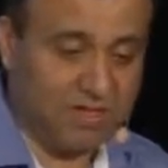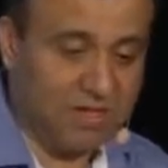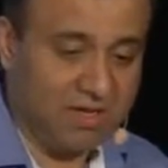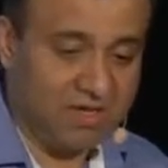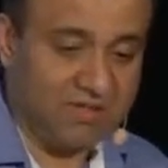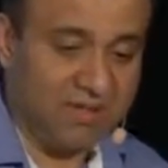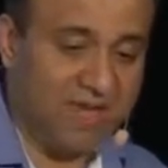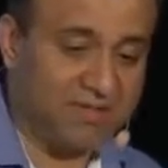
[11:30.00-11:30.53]

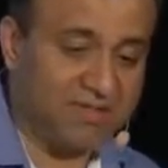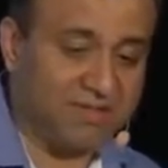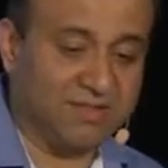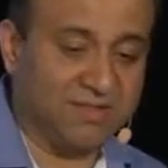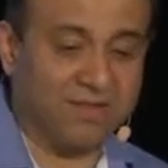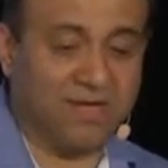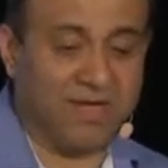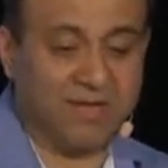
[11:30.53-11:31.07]
that's
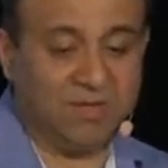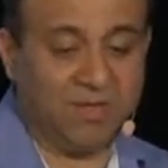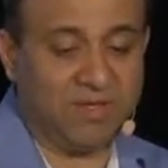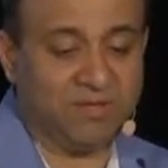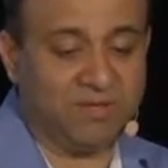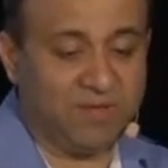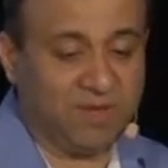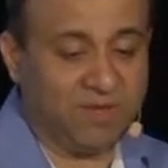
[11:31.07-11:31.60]
the
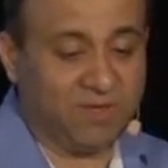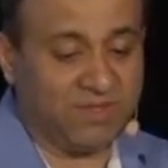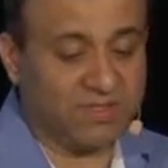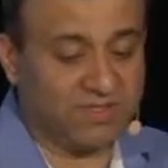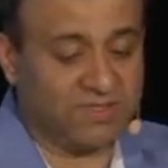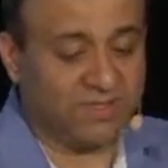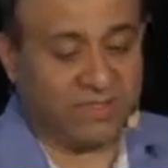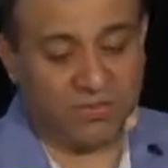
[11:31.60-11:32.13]
IBM fellow and
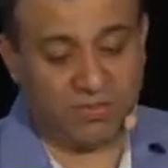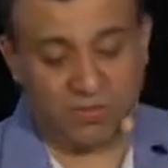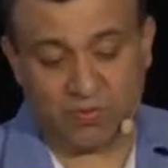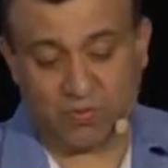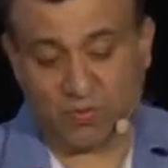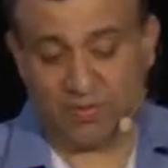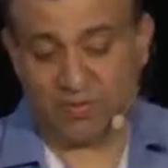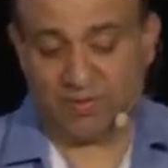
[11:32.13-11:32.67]
CTO
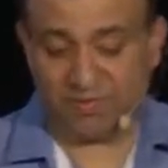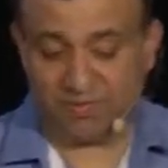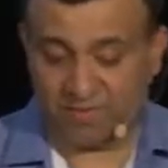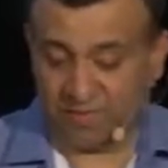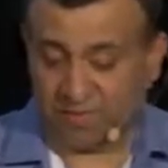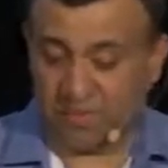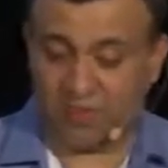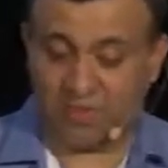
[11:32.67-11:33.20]
quoting
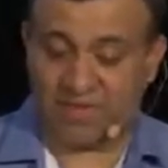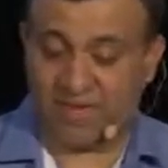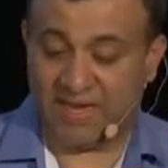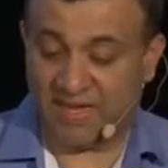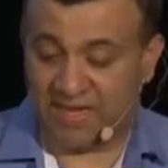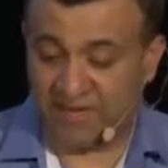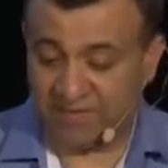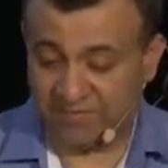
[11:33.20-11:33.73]
about
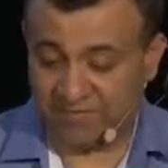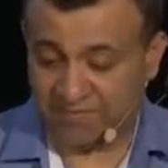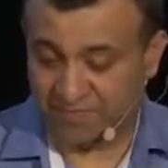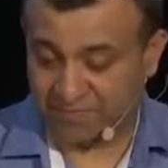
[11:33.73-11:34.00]
Knative.